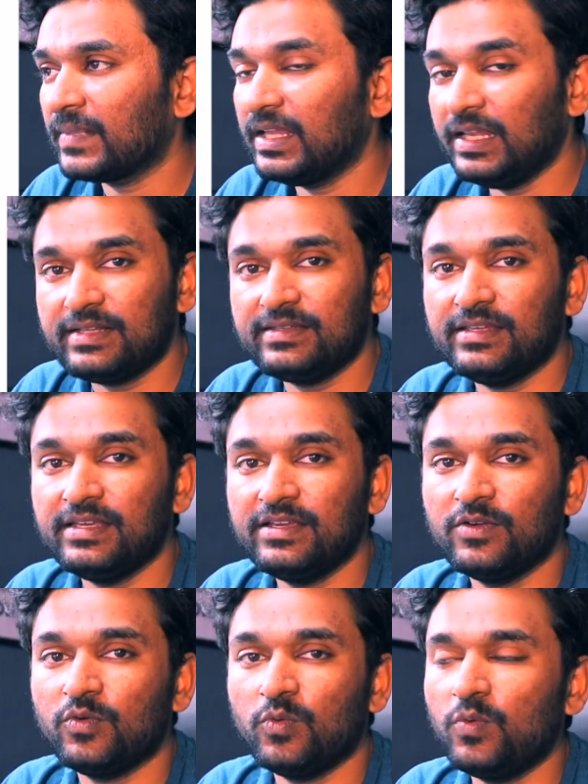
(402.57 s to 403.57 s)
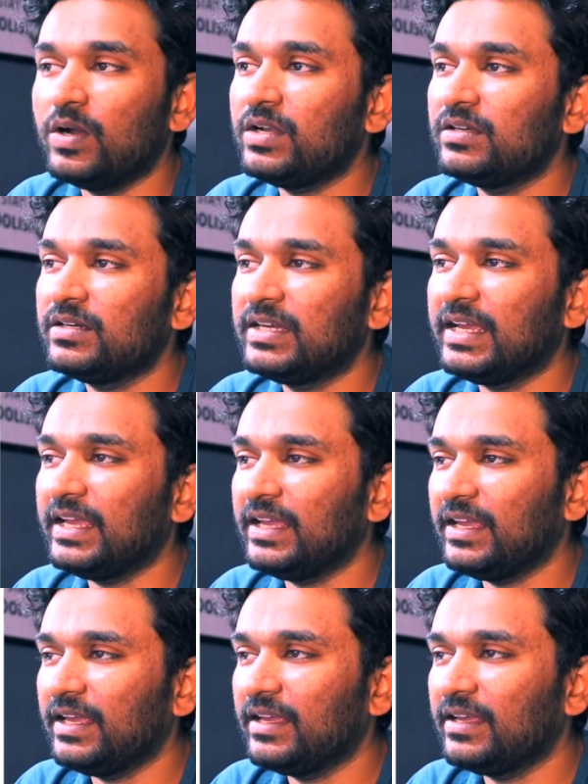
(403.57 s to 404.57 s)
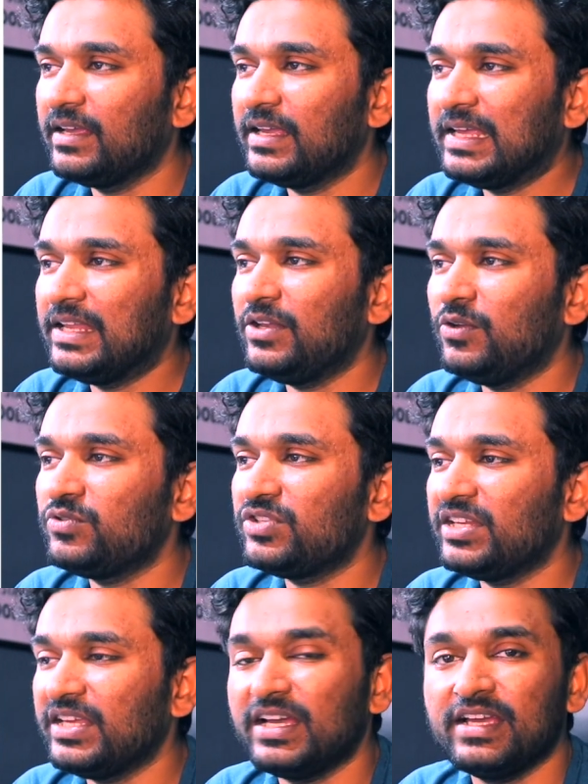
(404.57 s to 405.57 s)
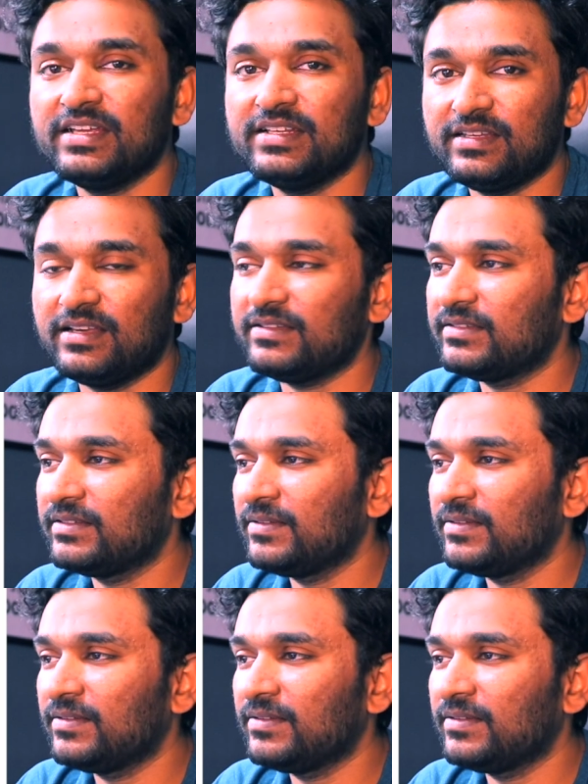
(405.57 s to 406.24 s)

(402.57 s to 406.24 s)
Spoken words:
let's see what Notion AI does.